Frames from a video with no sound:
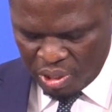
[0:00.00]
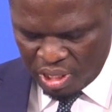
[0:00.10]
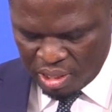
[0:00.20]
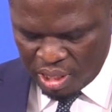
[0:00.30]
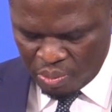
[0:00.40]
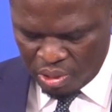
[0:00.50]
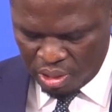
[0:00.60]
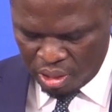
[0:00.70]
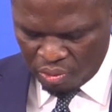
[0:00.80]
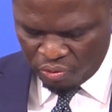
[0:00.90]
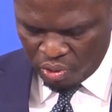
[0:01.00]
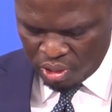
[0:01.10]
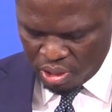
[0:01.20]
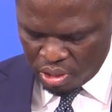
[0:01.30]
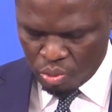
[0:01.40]
Mr. Samson Dean, for
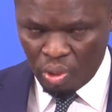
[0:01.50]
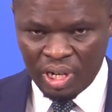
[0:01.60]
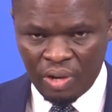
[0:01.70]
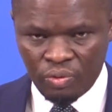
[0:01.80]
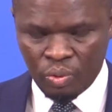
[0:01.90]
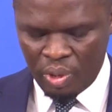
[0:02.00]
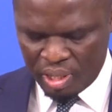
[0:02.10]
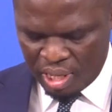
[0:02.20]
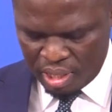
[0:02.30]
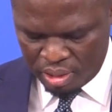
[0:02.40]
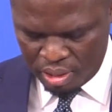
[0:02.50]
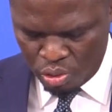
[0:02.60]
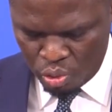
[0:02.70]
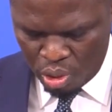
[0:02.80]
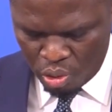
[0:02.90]
this wonderful work that
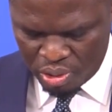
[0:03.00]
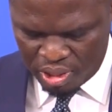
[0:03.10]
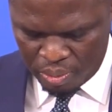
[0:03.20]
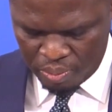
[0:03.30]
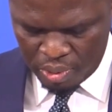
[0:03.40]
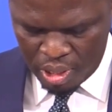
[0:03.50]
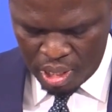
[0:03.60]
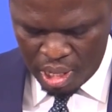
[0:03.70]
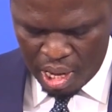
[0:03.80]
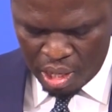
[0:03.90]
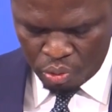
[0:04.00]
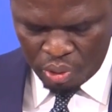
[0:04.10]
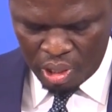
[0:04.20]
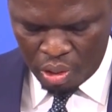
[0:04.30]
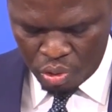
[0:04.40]
you and your team are
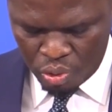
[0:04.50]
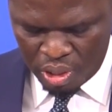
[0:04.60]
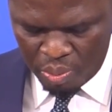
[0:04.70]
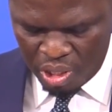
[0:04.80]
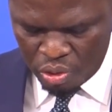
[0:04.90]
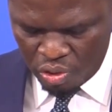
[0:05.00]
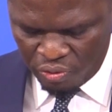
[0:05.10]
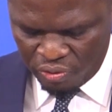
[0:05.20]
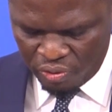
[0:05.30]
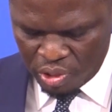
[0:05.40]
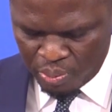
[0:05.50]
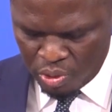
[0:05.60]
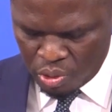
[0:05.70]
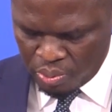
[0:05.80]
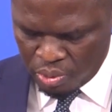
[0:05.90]
doing and also the Ministry of Youth and
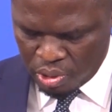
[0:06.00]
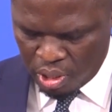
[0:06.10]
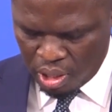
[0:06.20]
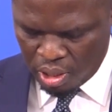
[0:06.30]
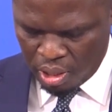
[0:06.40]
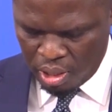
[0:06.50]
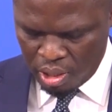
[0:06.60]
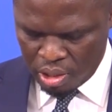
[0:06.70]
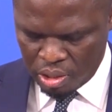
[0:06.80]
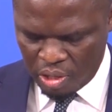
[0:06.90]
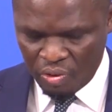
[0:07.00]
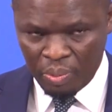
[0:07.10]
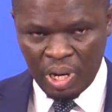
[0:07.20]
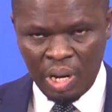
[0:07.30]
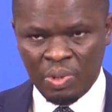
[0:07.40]
Sports uh, staff. I
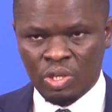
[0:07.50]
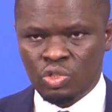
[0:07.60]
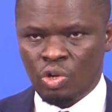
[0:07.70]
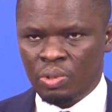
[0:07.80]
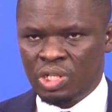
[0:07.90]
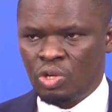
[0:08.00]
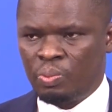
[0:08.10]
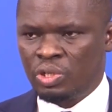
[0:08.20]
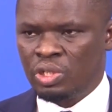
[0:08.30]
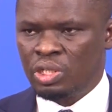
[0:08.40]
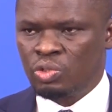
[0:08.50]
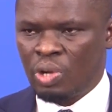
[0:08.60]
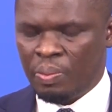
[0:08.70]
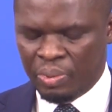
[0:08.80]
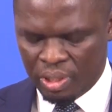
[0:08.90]
mean, let me use this opportunity
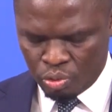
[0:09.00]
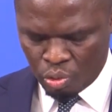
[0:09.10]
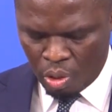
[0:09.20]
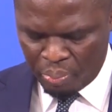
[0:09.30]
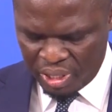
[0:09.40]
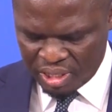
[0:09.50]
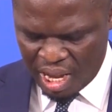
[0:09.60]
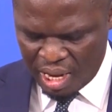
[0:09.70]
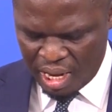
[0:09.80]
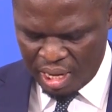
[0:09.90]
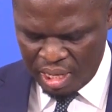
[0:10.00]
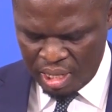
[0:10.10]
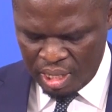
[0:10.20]
to appeal to corporate Ghana